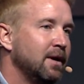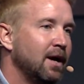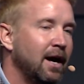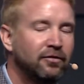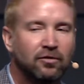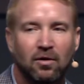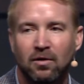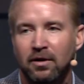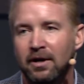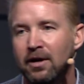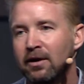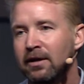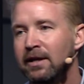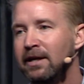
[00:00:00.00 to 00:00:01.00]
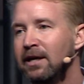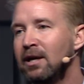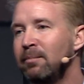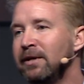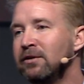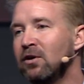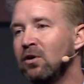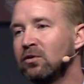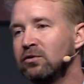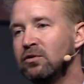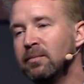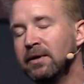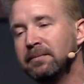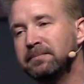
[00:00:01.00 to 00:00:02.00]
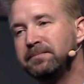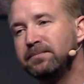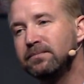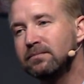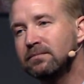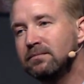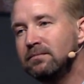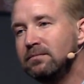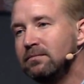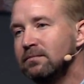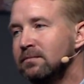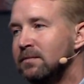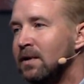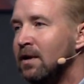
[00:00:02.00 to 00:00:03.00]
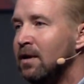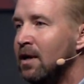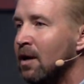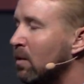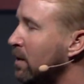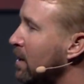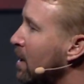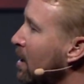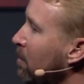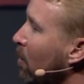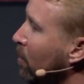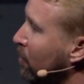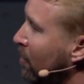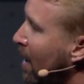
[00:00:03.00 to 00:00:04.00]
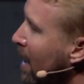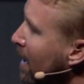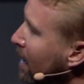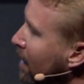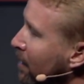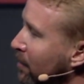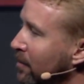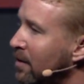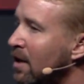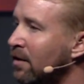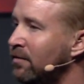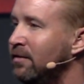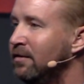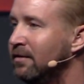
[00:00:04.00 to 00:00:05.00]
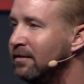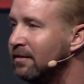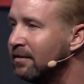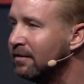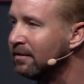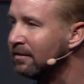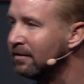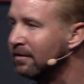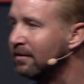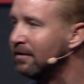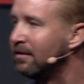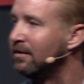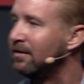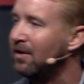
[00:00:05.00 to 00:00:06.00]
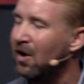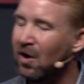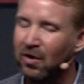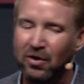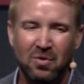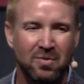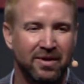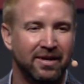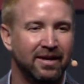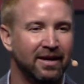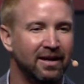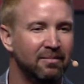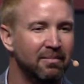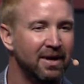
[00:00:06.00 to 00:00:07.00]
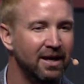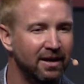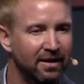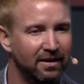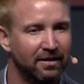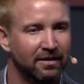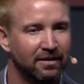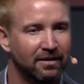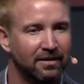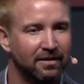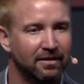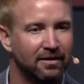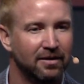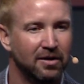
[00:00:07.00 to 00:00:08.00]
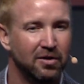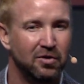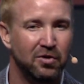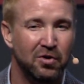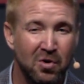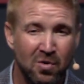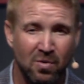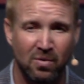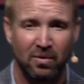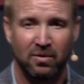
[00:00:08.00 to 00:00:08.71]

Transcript: I started hearing the enemy talk to me. And what the enemy was saying is, Dustin, are you kidding me? You?